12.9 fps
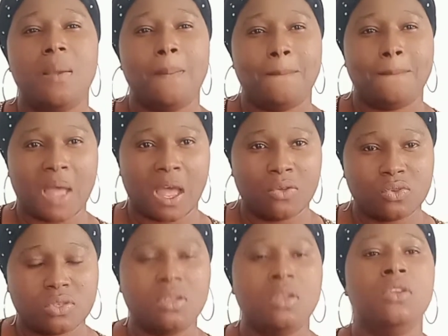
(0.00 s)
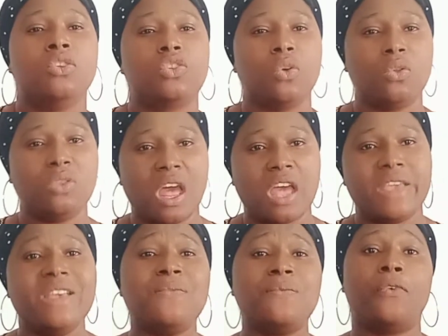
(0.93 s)
pounds. So now,
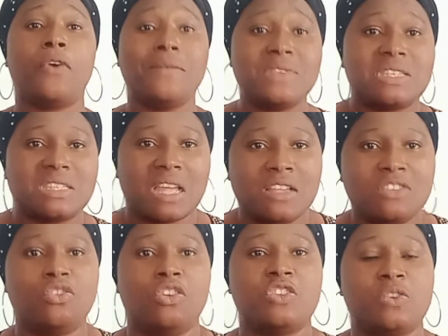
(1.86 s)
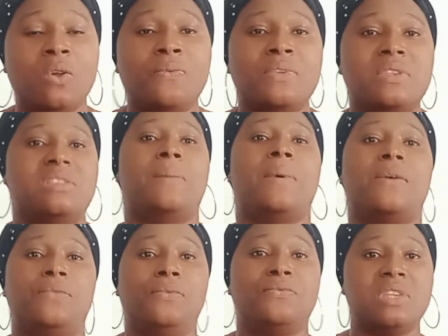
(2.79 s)
if for instance your school fees is about
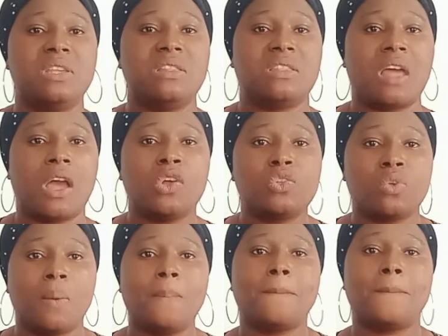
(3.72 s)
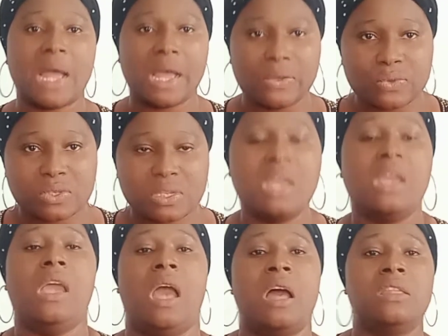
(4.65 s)
15,000 pounds,
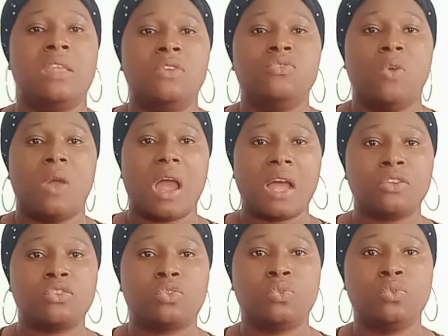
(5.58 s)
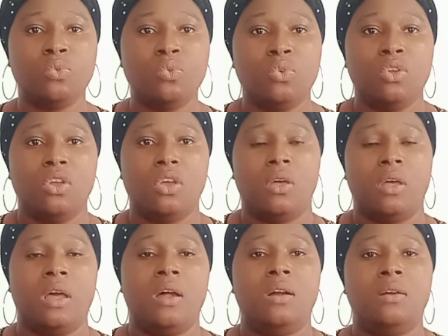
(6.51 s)
and then you are asked to
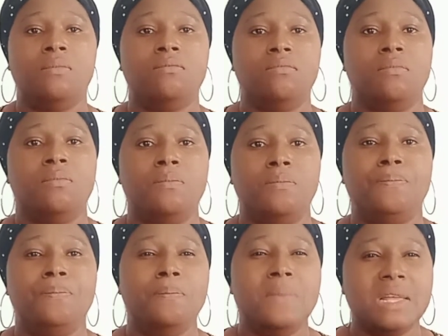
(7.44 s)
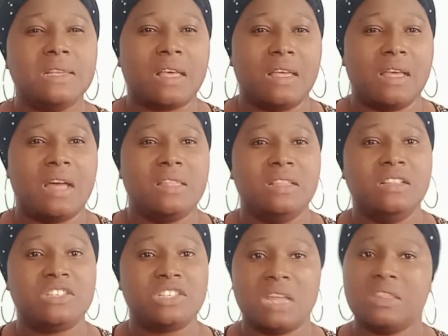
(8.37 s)
make an
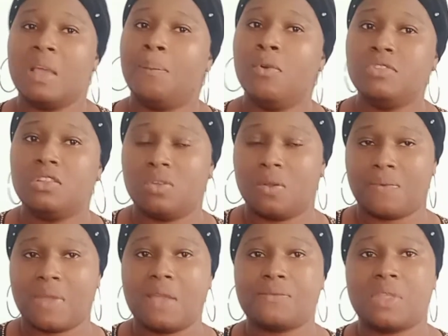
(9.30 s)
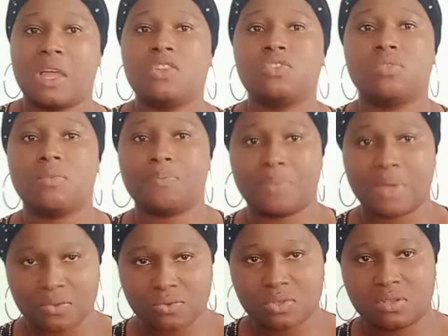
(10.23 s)
initial deposit of 5,000
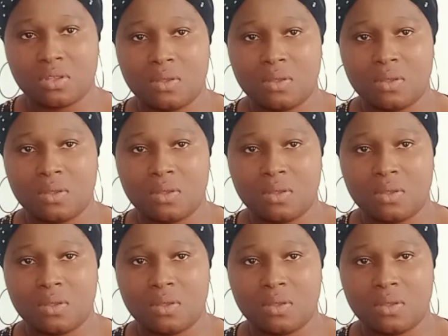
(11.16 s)
pounds,